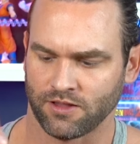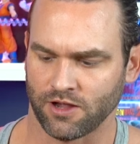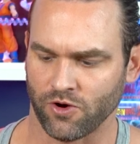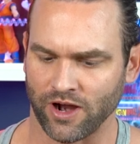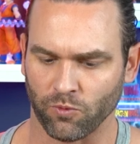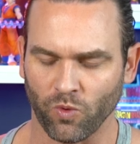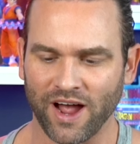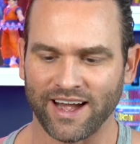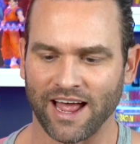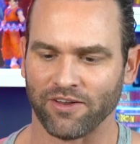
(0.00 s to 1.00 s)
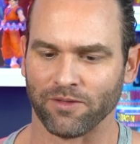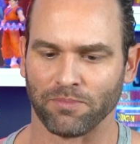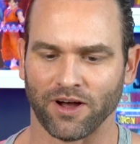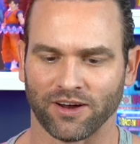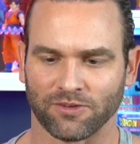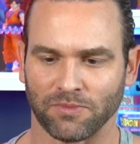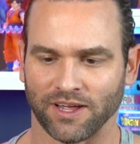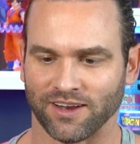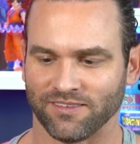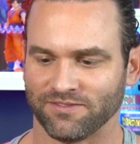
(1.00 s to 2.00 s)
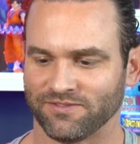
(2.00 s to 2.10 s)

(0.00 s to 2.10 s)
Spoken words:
All right, right out of the box, man.